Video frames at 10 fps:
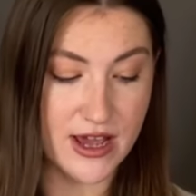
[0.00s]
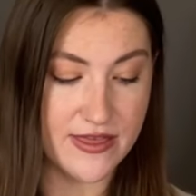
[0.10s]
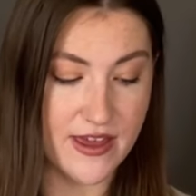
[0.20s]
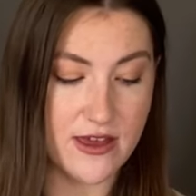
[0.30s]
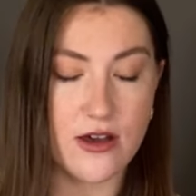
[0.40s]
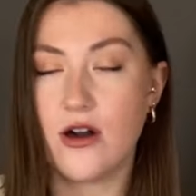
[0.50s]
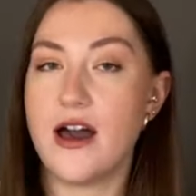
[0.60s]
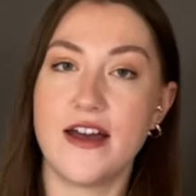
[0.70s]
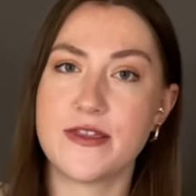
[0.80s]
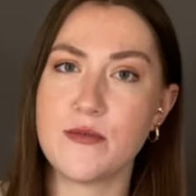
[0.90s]
I think
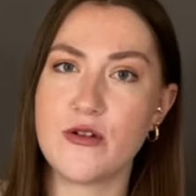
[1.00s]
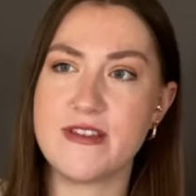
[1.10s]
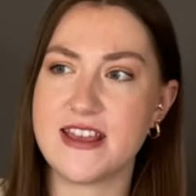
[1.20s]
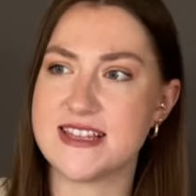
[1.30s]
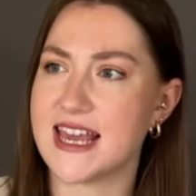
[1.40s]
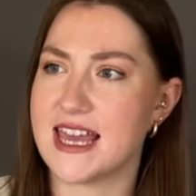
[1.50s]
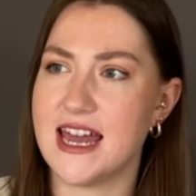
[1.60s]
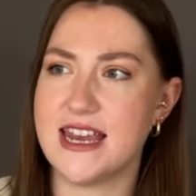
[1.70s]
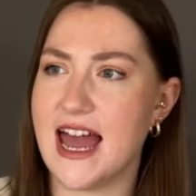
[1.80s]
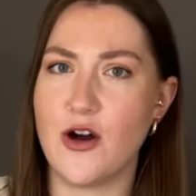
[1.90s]
at the moment there's like
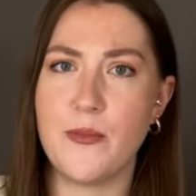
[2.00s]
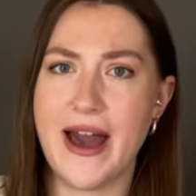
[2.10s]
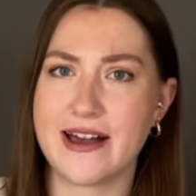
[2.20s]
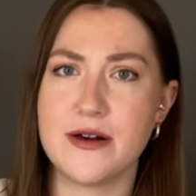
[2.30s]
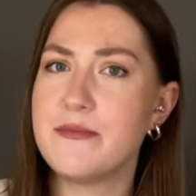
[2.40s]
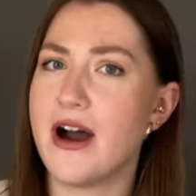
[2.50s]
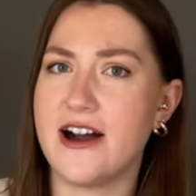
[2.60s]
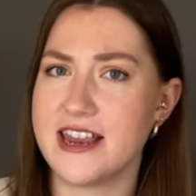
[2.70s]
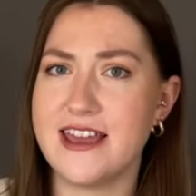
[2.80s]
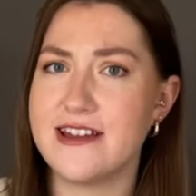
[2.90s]
an alpaca
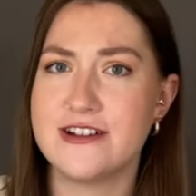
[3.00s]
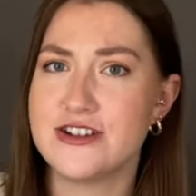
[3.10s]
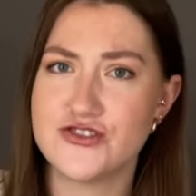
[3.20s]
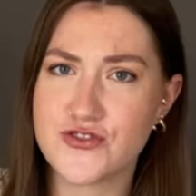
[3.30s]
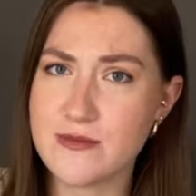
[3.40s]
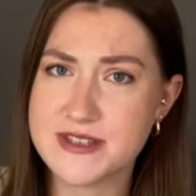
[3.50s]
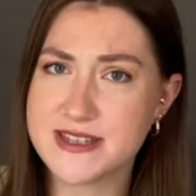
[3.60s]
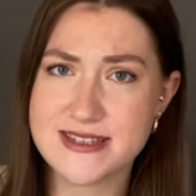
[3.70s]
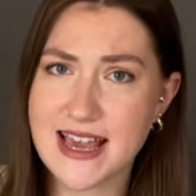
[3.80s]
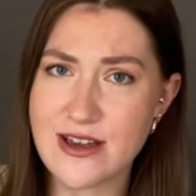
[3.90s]
party drops
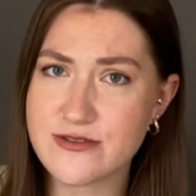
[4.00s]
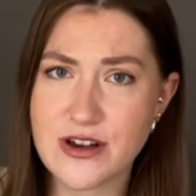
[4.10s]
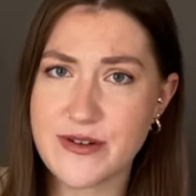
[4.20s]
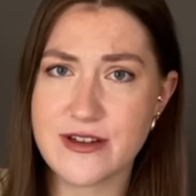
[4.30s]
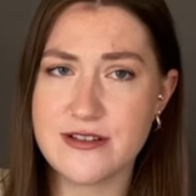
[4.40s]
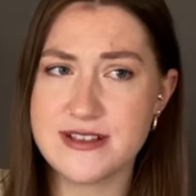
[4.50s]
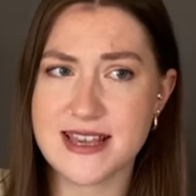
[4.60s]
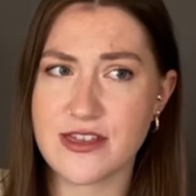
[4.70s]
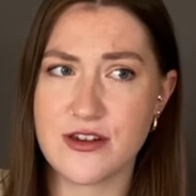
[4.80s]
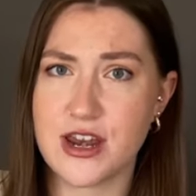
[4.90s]
sale going on it's
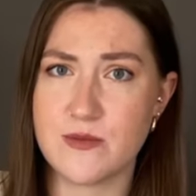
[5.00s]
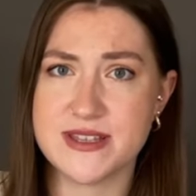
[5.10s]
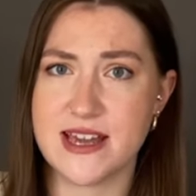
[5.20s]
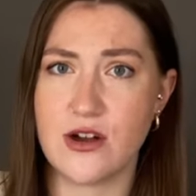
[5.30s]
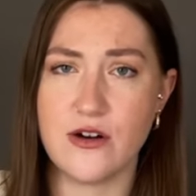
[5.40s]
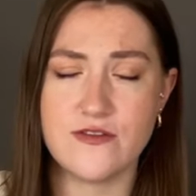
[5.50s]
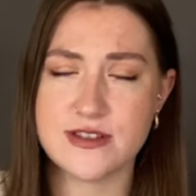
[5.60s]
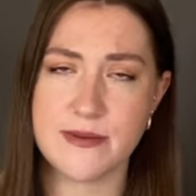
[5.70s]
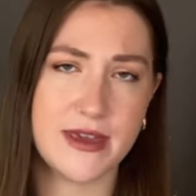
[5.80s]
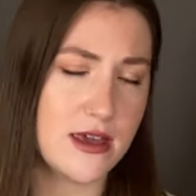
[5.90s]
like 30% off or
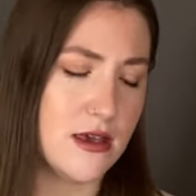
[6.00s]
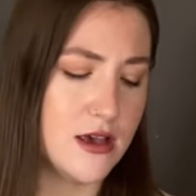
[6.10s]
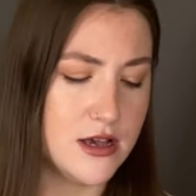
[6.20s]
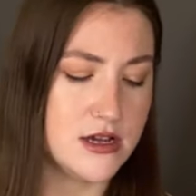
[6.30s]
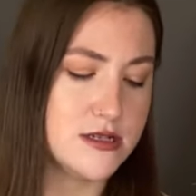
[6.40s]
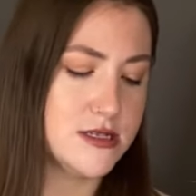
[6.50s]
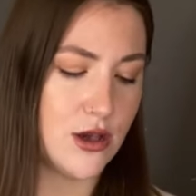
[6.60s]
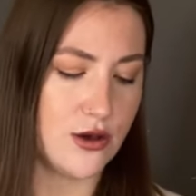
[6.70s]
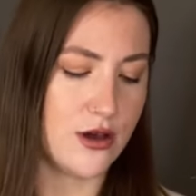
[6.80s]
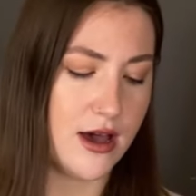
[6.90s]
something
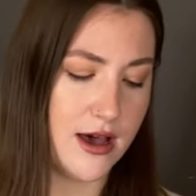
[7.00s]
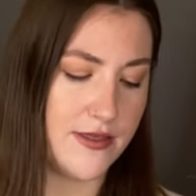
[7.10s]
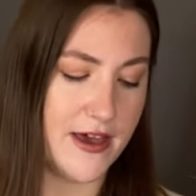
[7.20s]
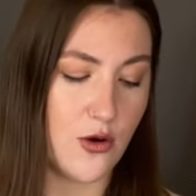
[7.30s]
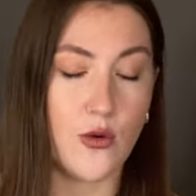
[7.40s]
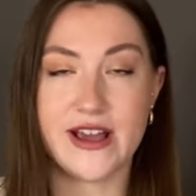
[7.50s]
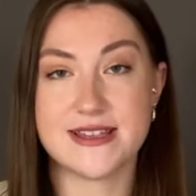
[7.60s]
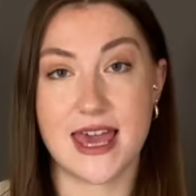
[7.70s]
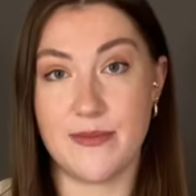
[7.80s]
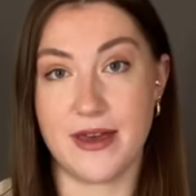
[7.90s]
so uh, they're
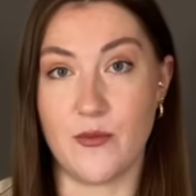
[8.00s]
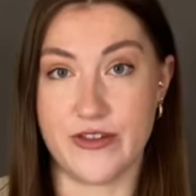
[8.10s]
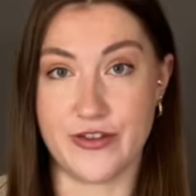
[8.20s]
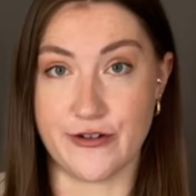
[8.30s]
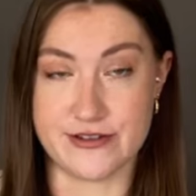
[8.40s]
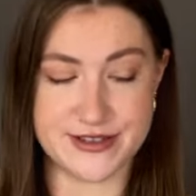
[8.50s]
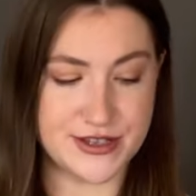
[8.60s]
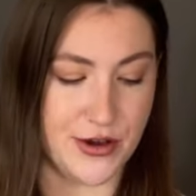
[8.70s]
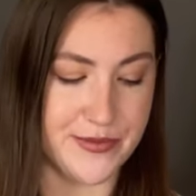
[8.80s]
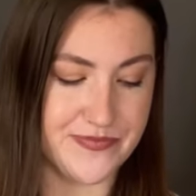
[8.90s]
always keeping up with those
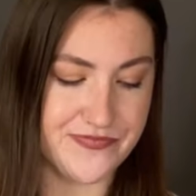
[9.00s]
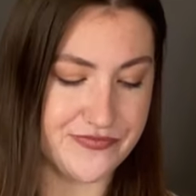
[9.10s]
so